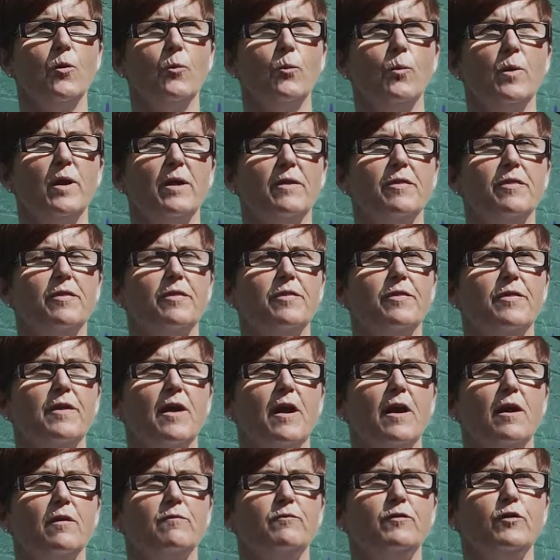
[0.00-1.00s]
With
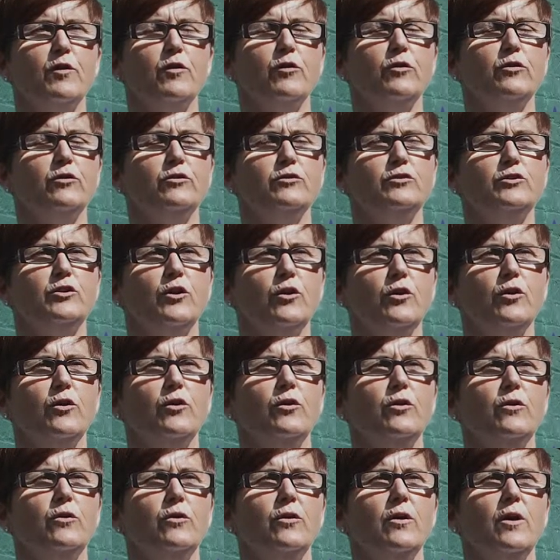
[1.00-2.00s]
a view
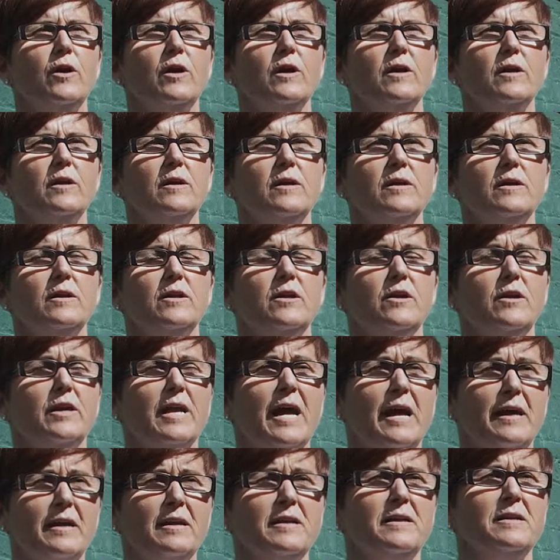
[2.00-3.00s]
to
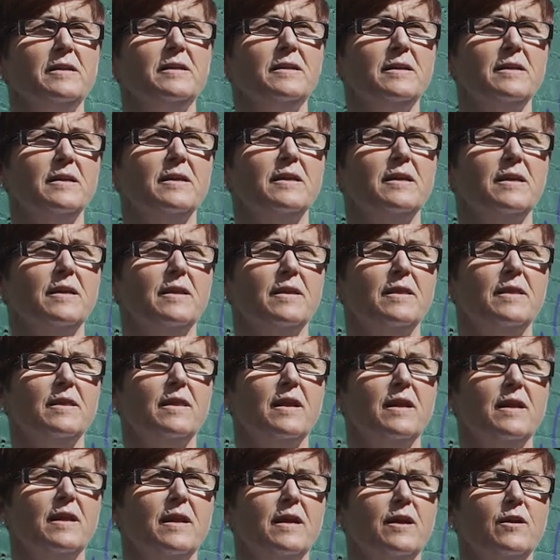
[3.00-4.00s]
uniting
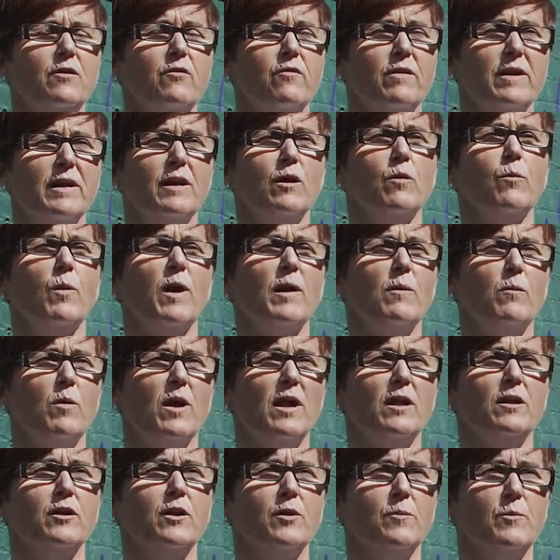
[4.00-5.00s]
the Greater
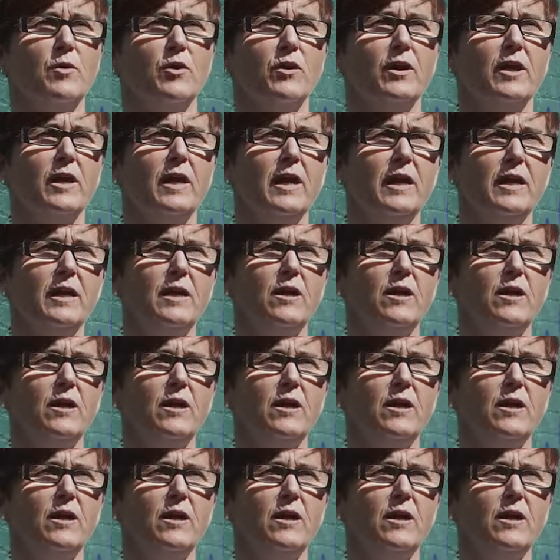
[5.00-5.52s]
Whitewell community.